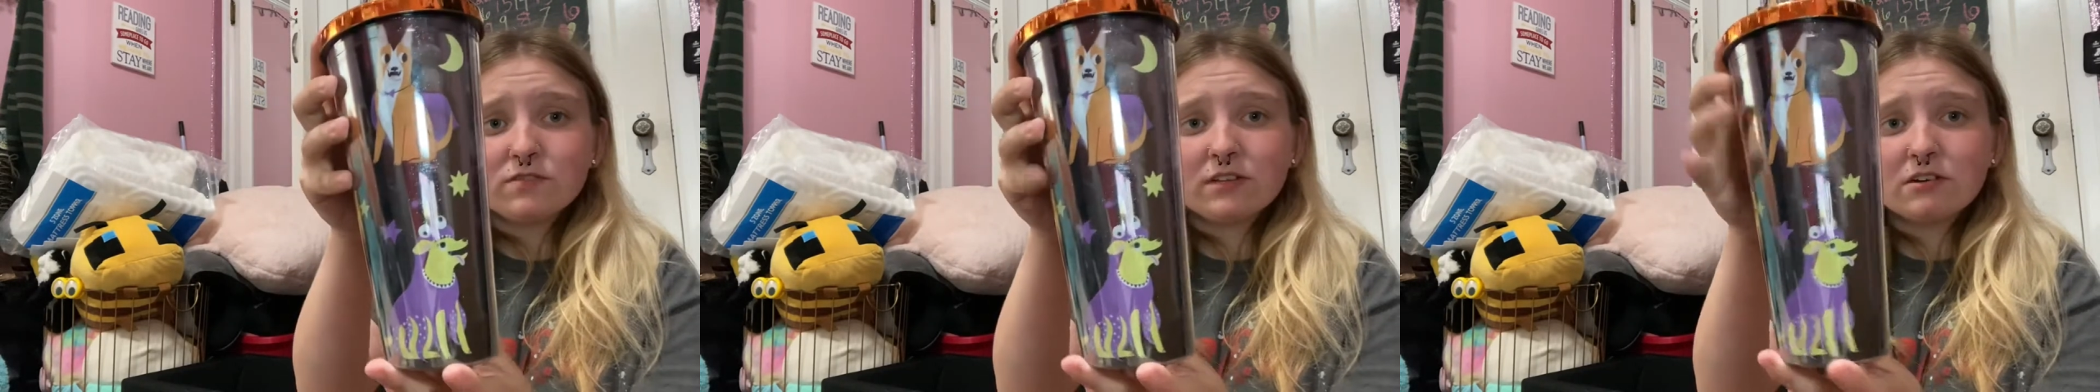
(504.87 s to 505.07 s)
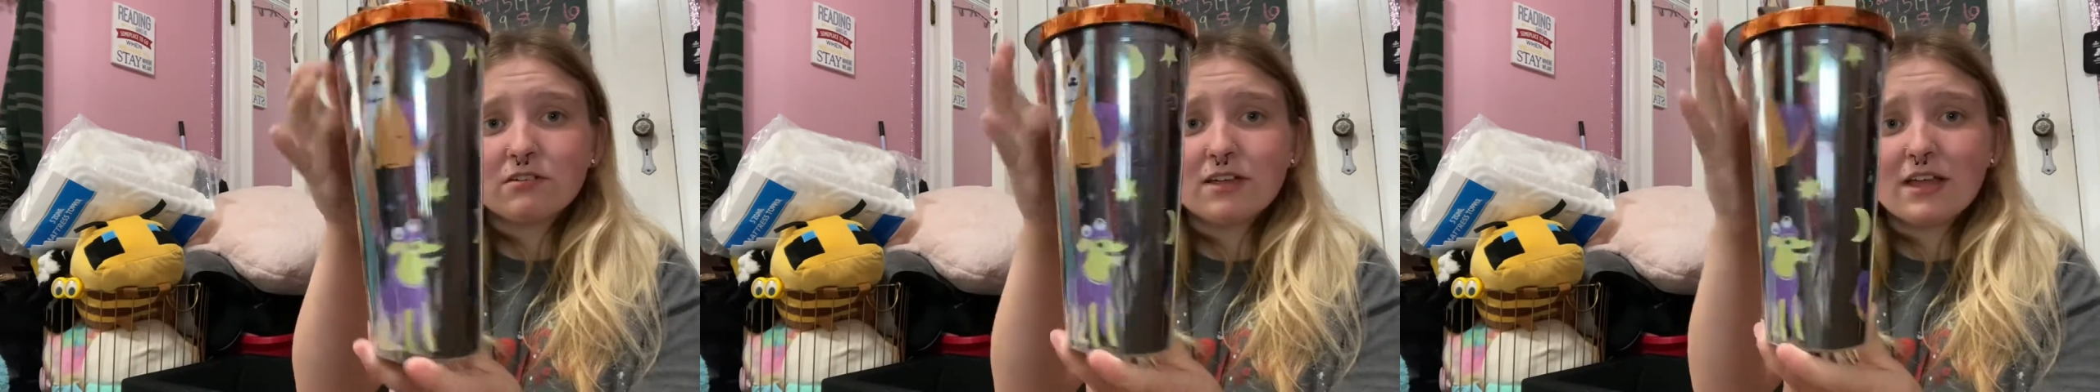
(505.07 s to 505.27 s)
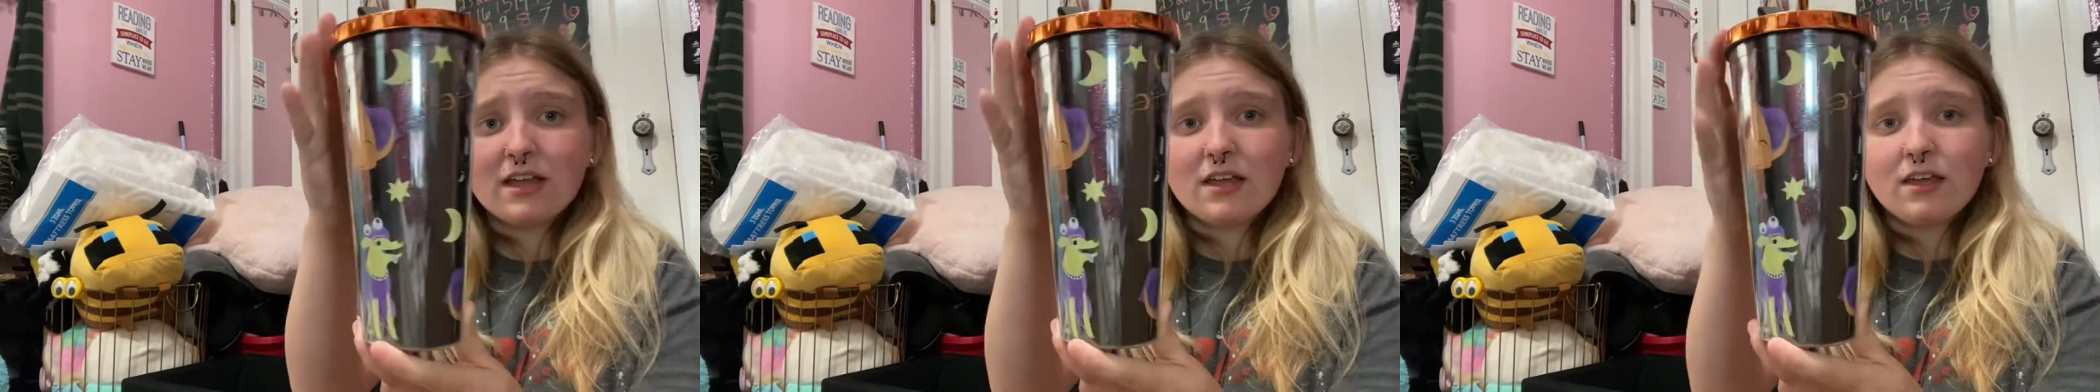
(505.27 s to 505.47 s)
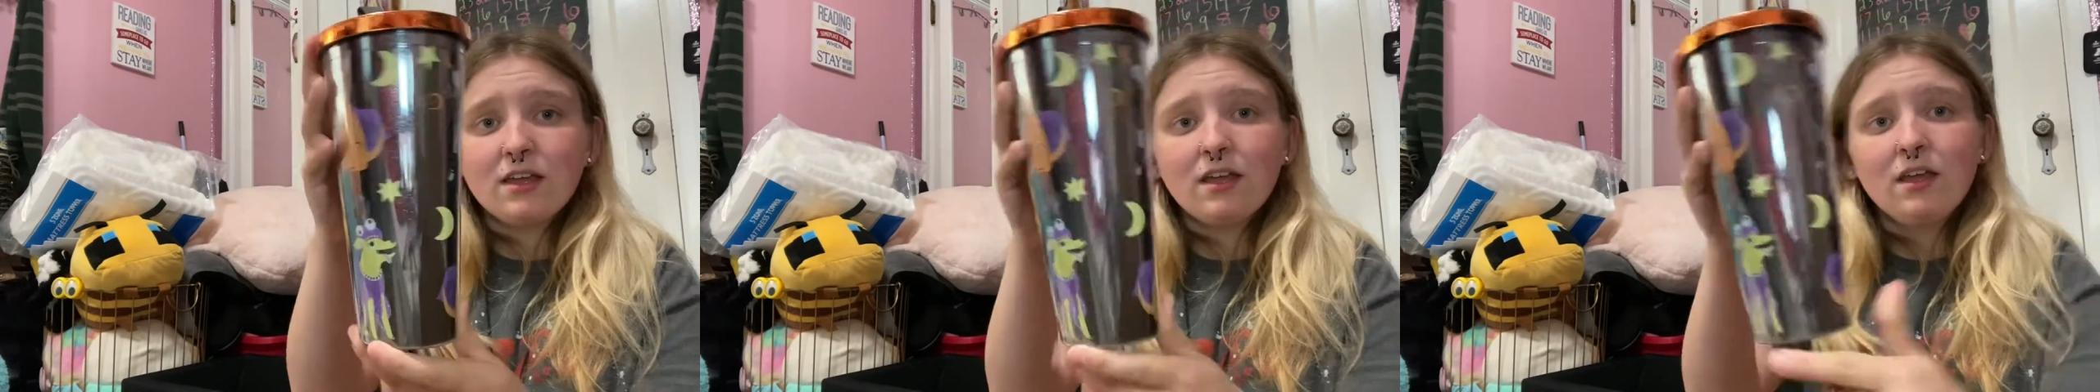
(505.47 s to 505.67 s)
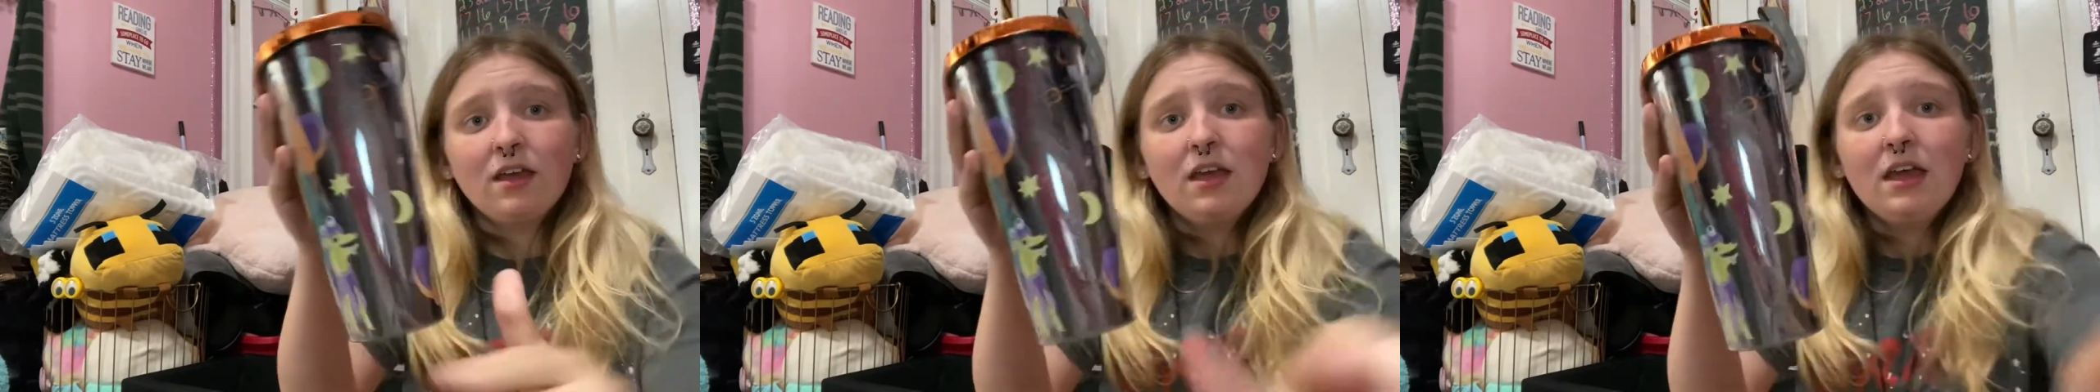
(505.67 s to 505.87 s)
little,
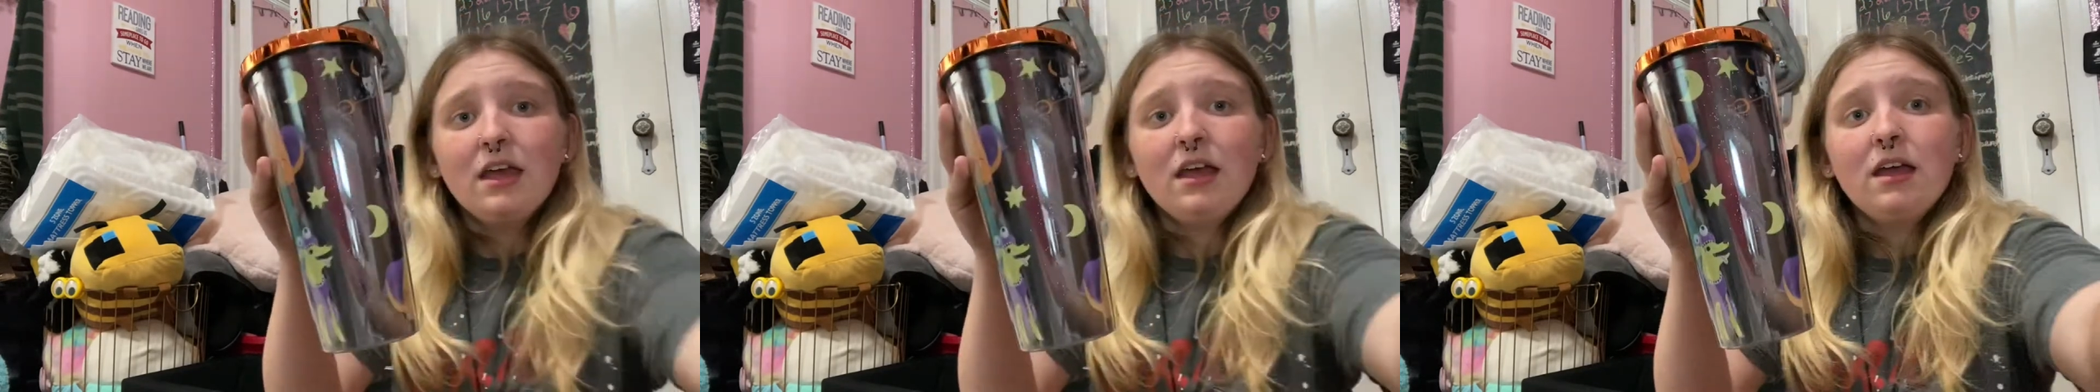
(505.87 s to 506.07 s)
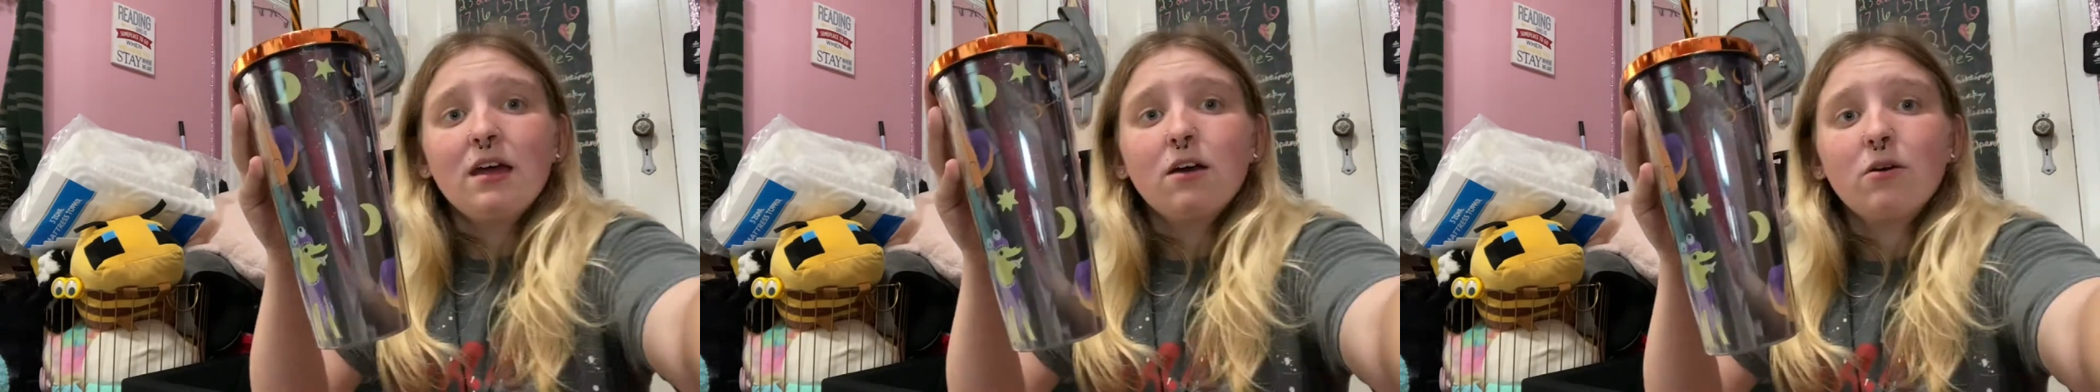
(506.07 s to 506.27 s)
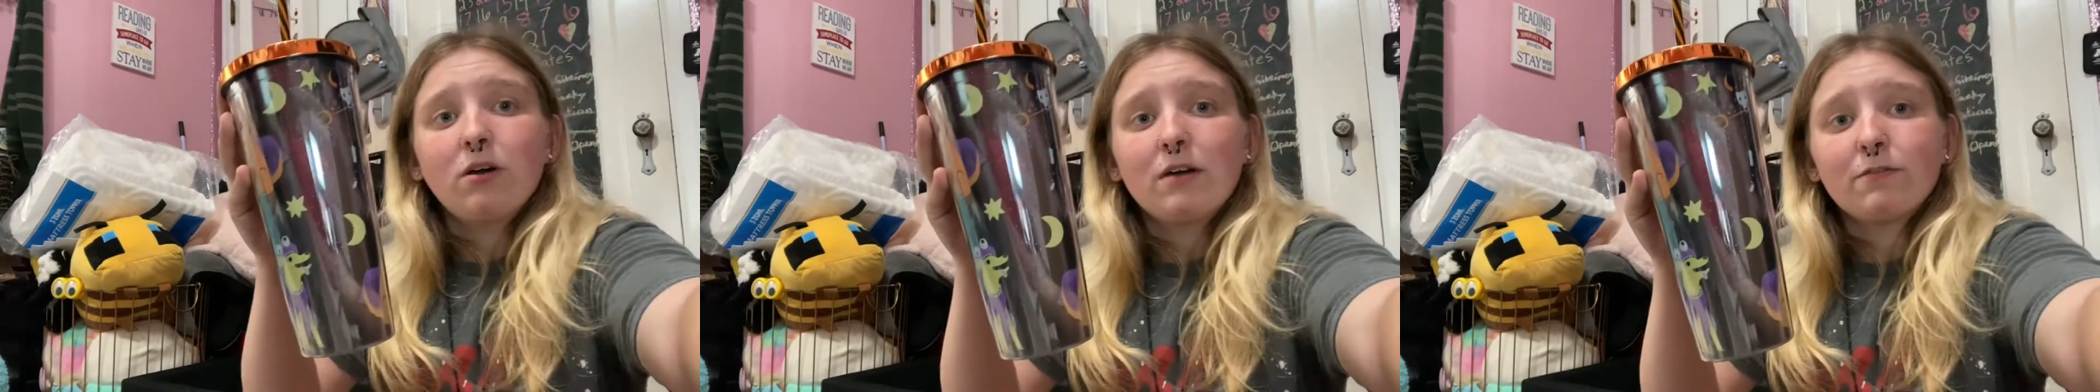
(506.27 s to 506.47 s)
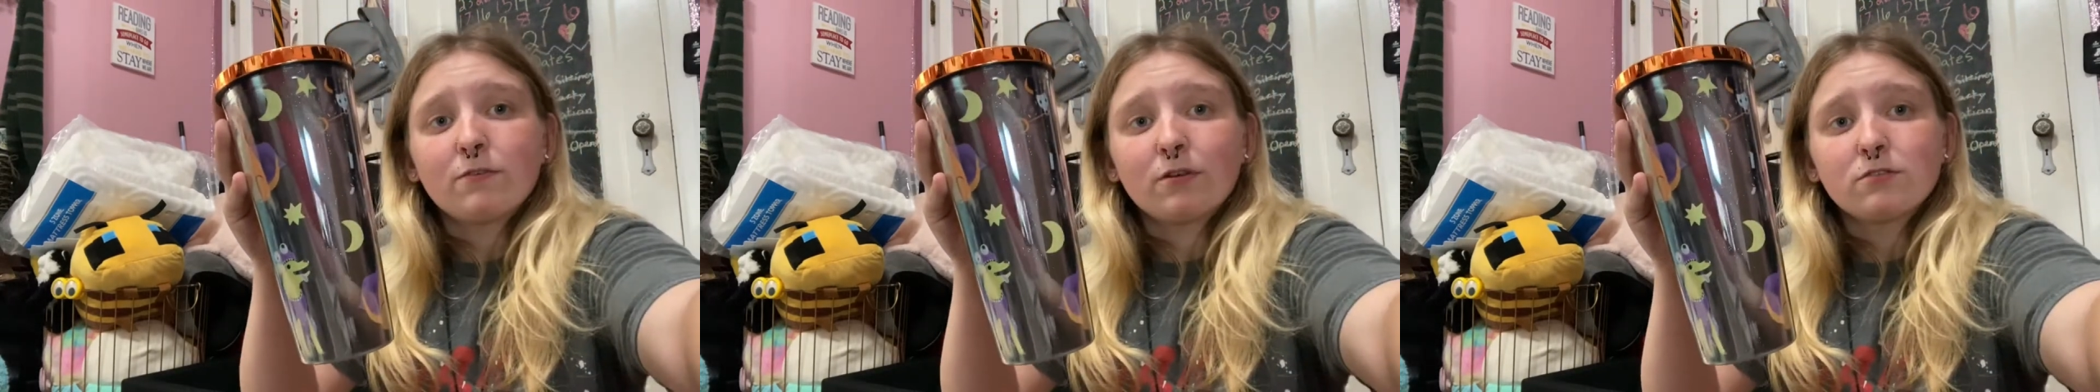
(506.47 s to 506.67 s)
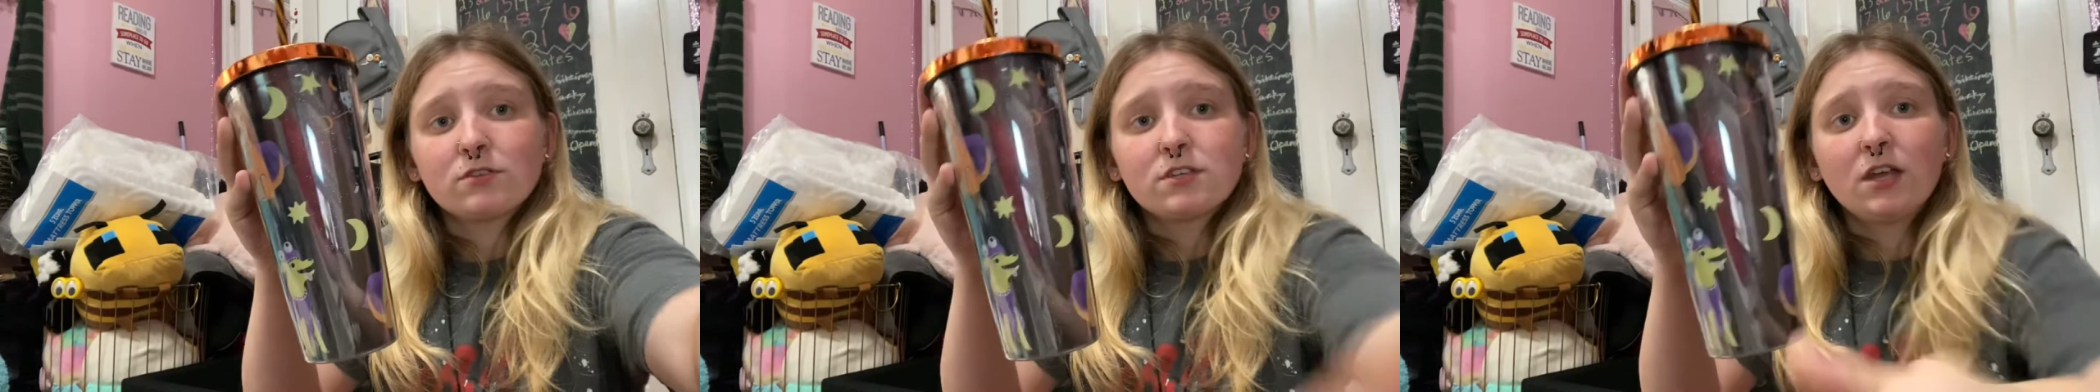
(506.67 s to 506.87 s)
oh, I
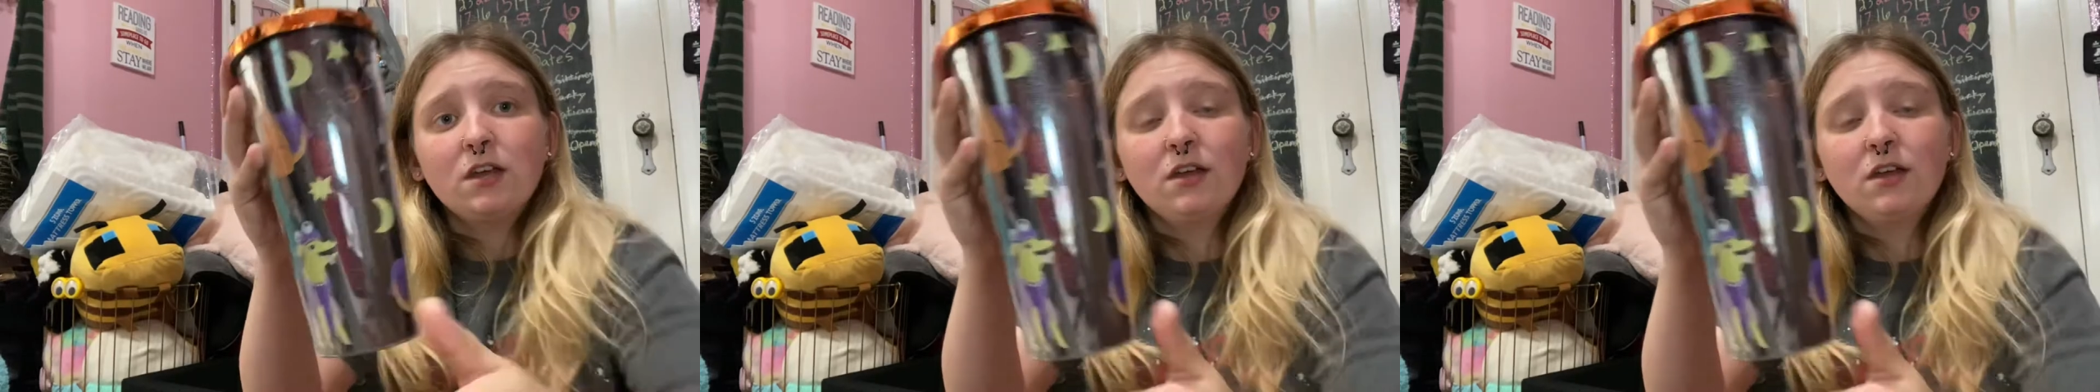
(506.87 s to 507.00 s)
froze.